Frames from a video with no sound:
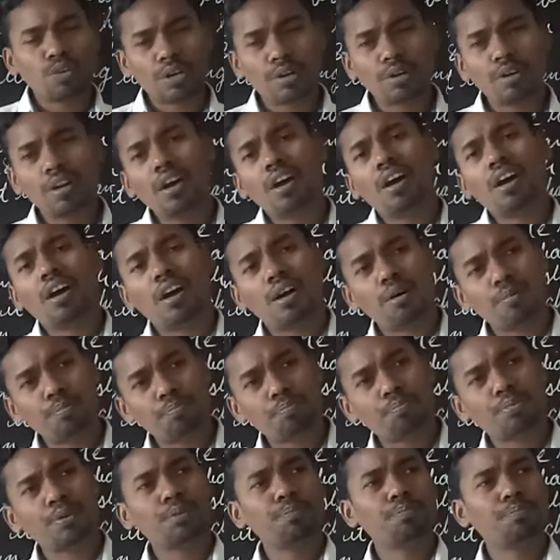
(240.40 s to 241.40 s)
when
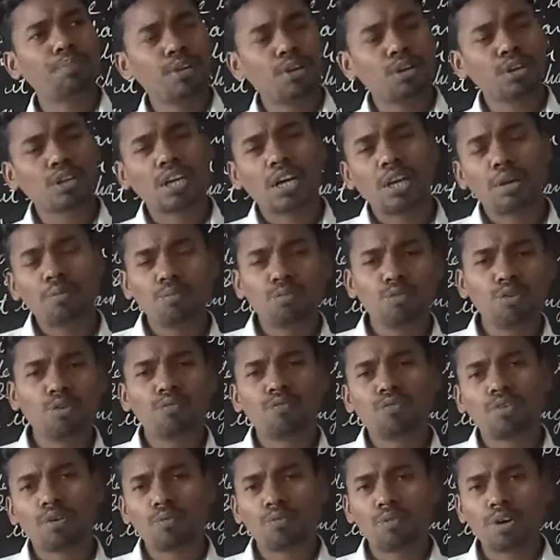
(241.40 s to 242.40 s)
people can
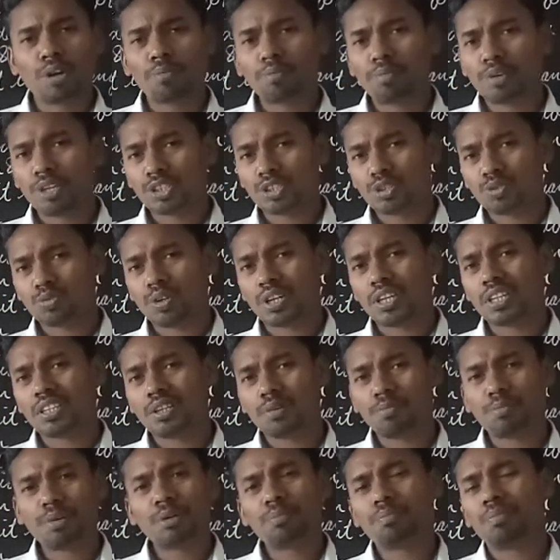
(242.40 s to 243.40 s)
move from one place to
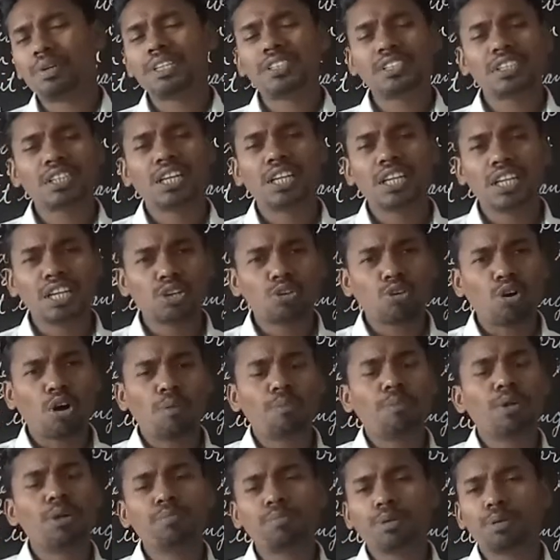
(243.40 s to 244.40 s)
another. But basically
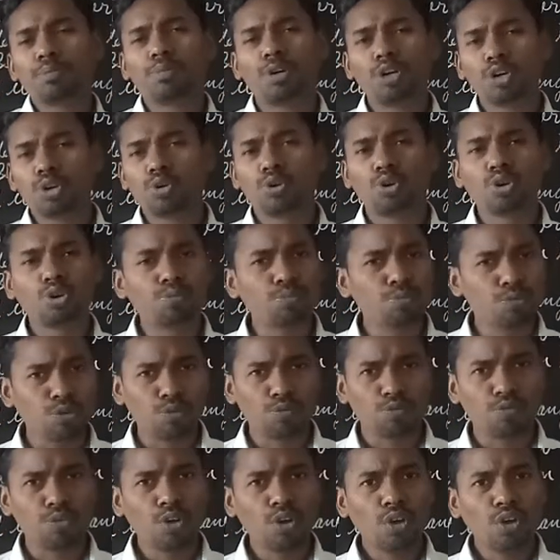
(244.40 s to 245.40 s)
common people don't
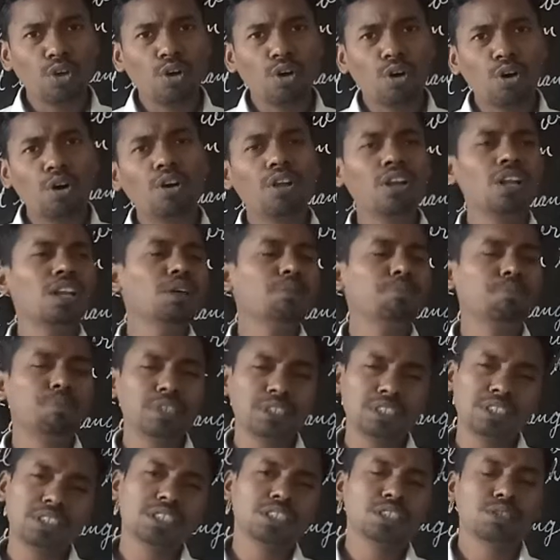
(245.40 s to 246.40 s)
move, only
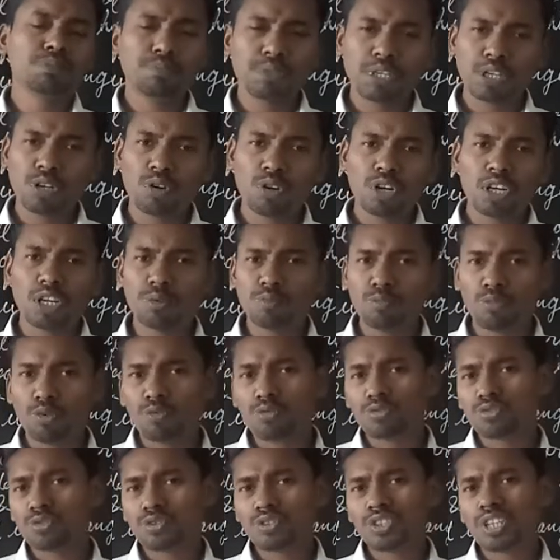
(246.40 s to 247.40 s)
businessmen only
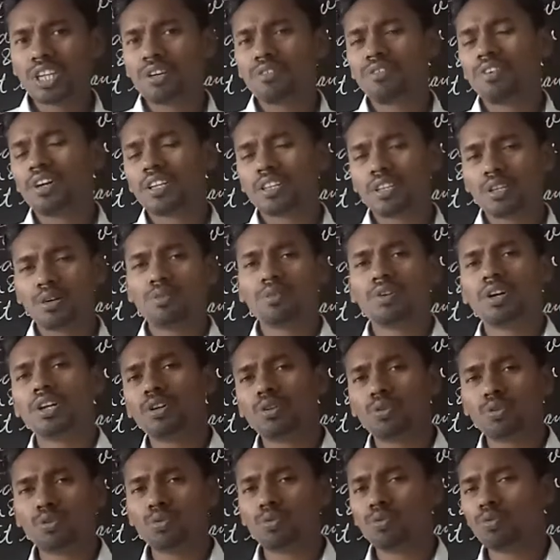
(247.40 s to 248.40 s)
move. So they were the
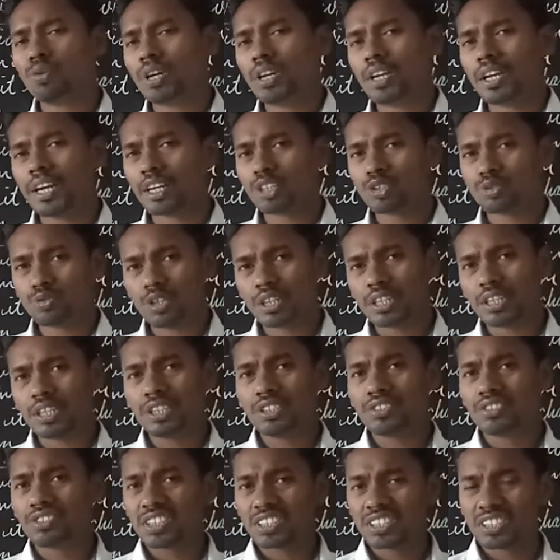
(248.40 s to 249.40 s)
one who were actually
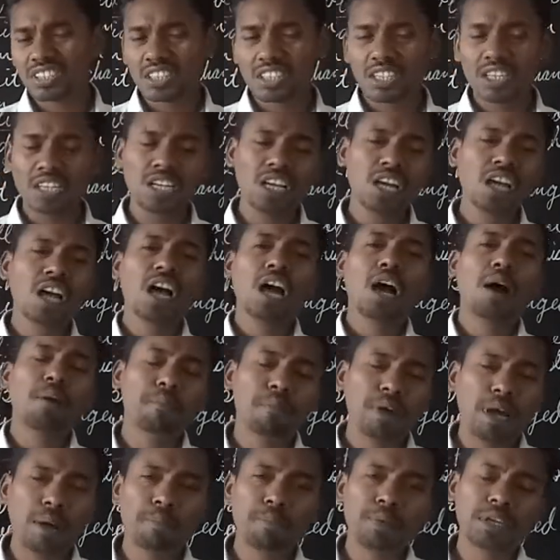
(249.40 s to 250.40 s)
interested
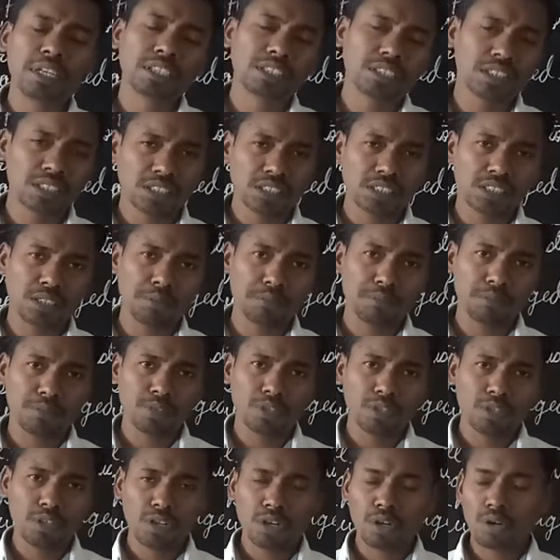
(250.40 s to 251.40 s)
in mapping system.
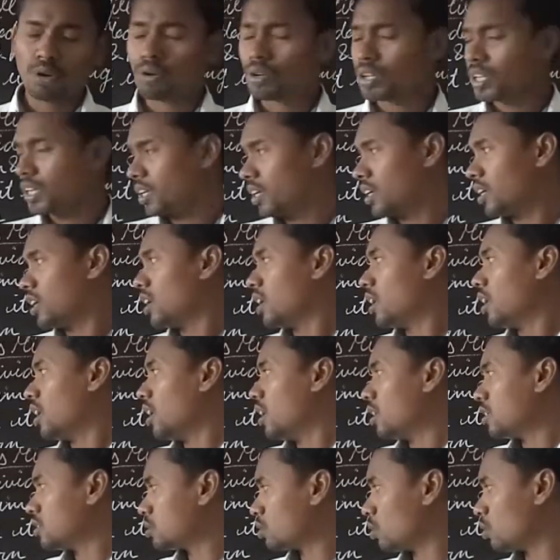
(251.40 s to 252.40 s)
Okay,
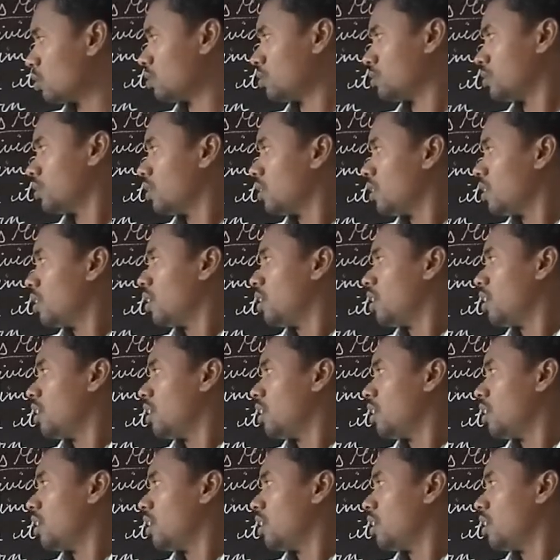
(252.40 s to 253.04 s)
so